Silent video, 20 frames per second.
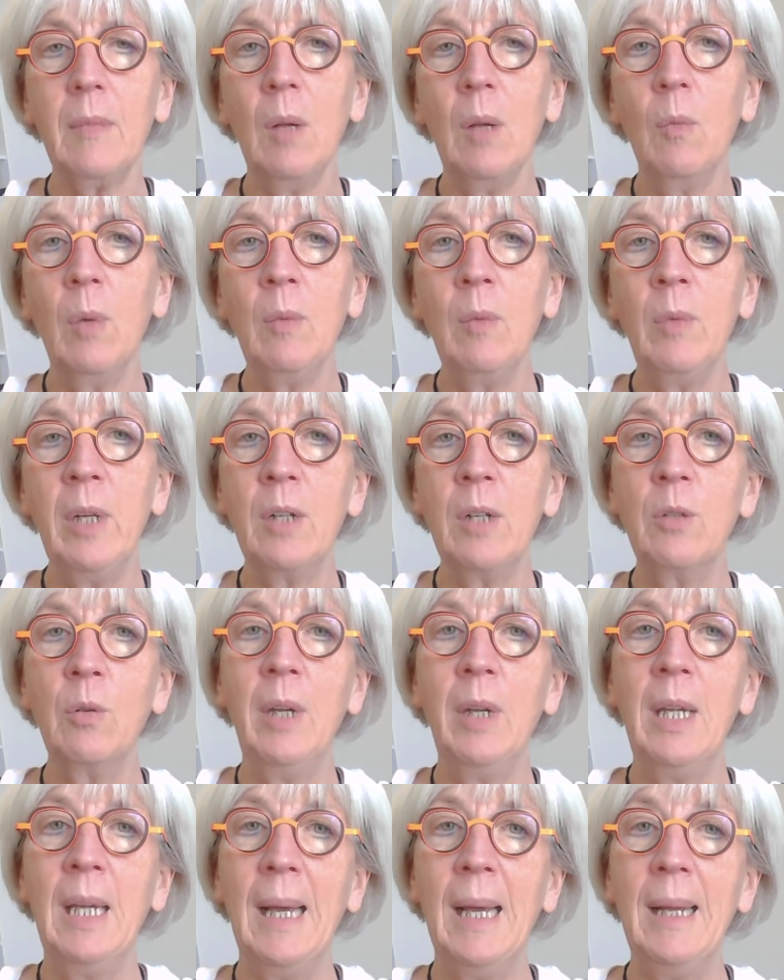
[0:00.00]
when we are
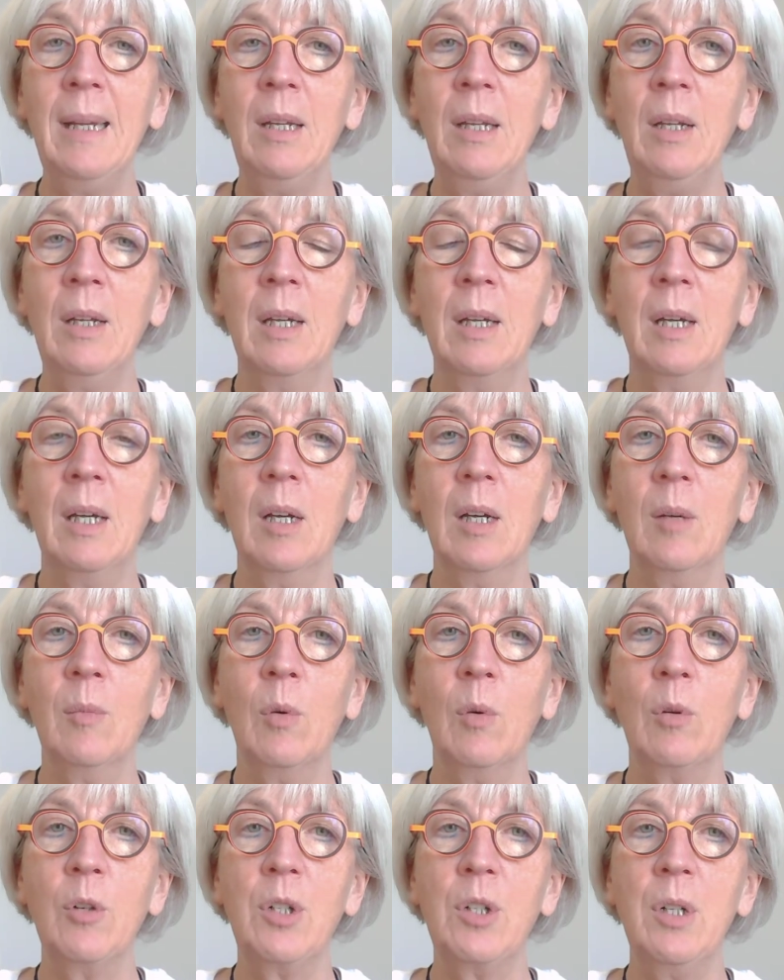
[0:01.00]
doing any
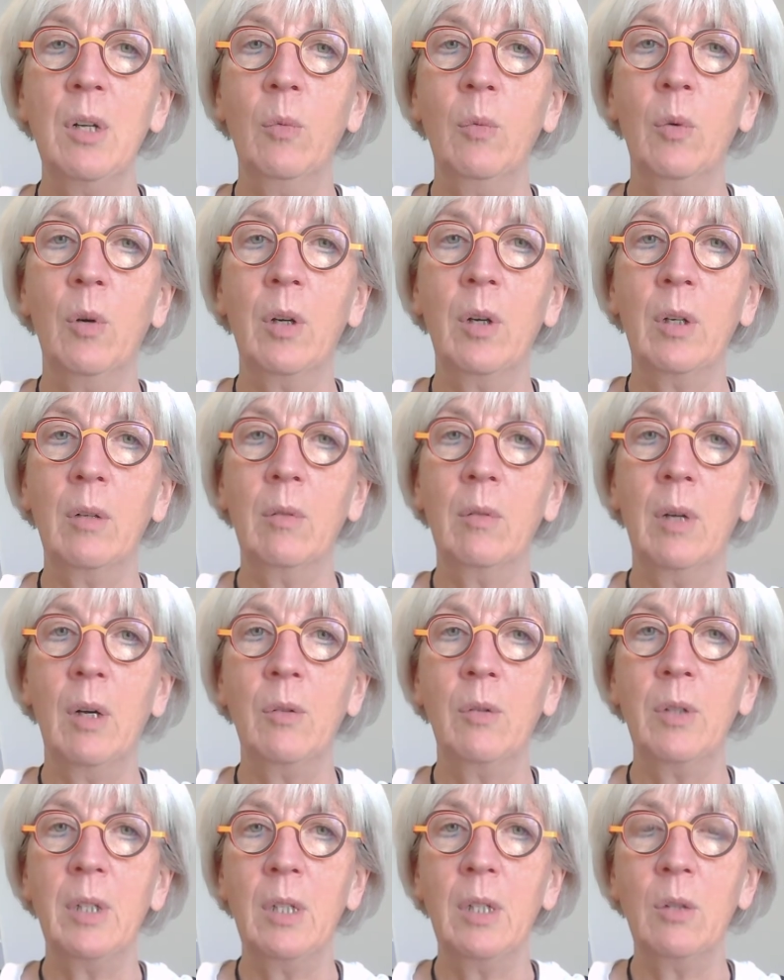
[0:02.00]
emotional work
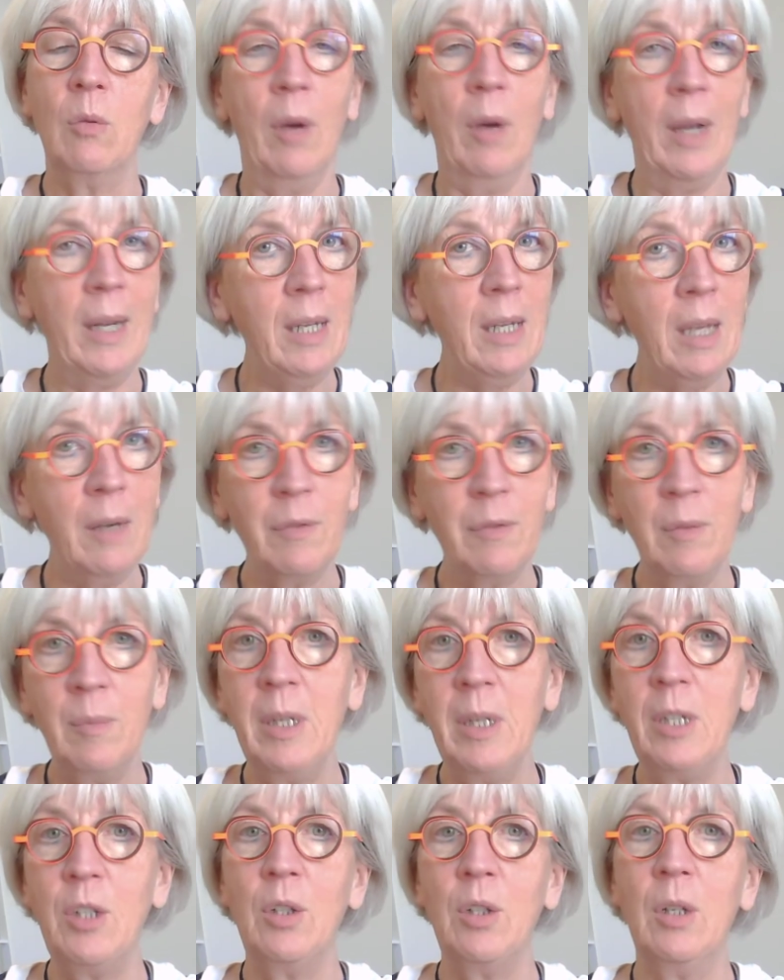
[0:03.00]
around it or any
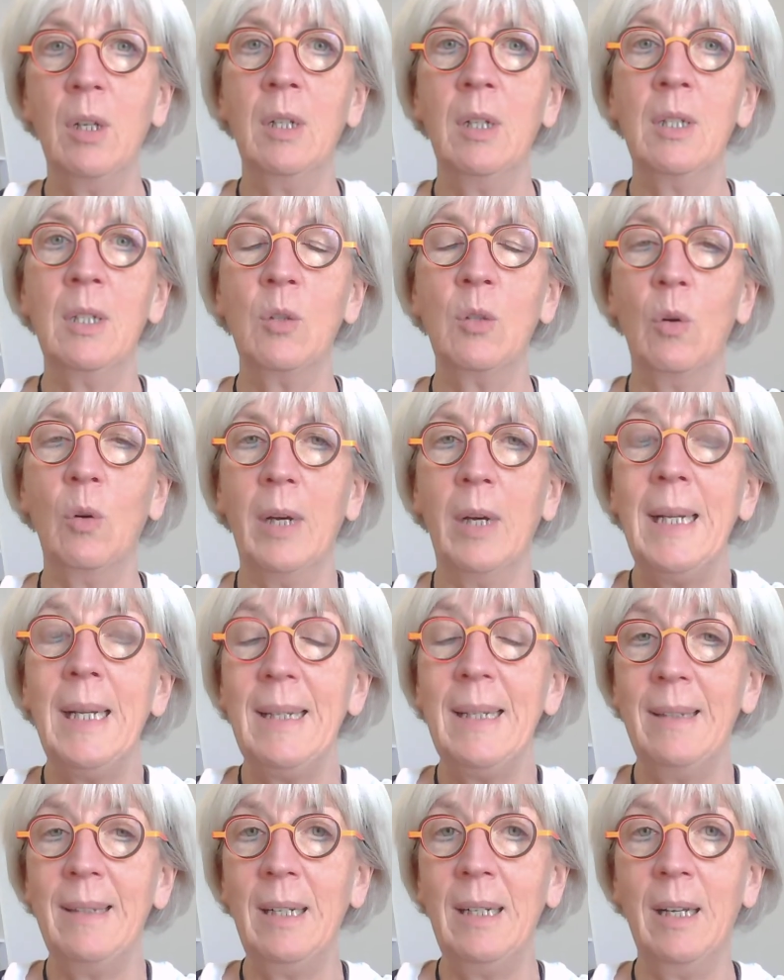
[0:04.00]
affirmations or
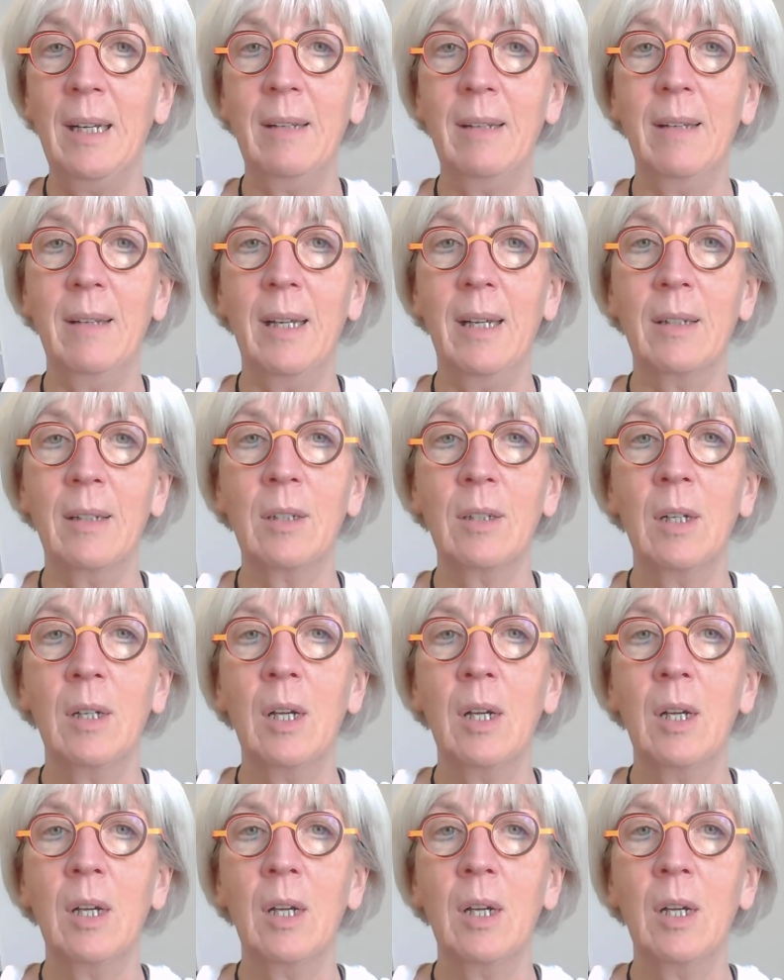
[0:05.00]
anything like that,